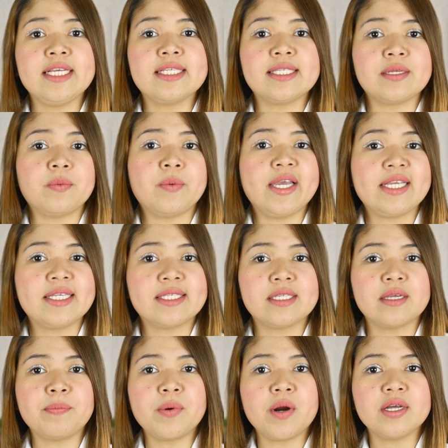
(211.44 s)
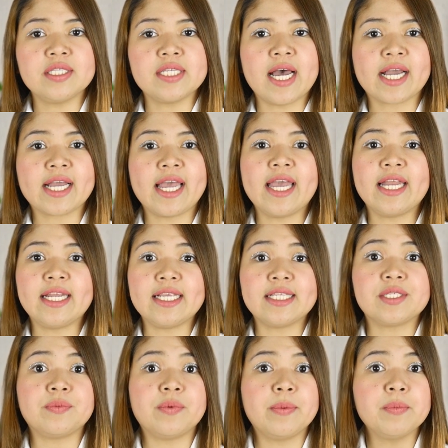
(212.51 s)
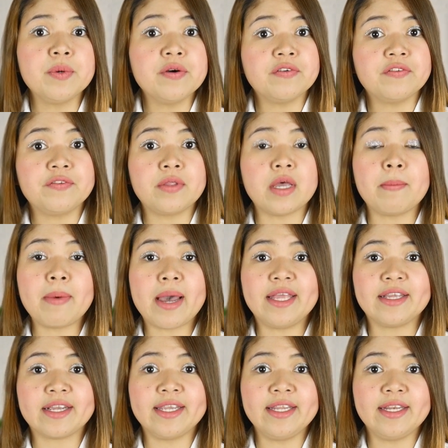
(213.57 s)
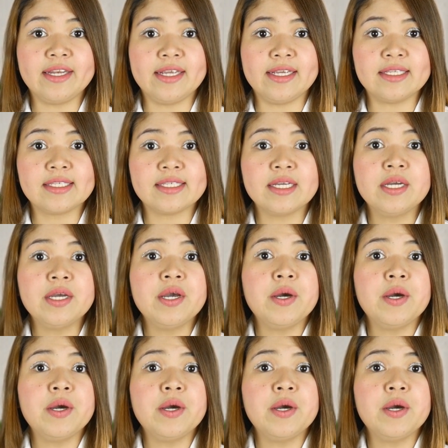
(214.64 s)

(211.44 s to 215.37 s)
is a waste product and it's removed by the kidneys.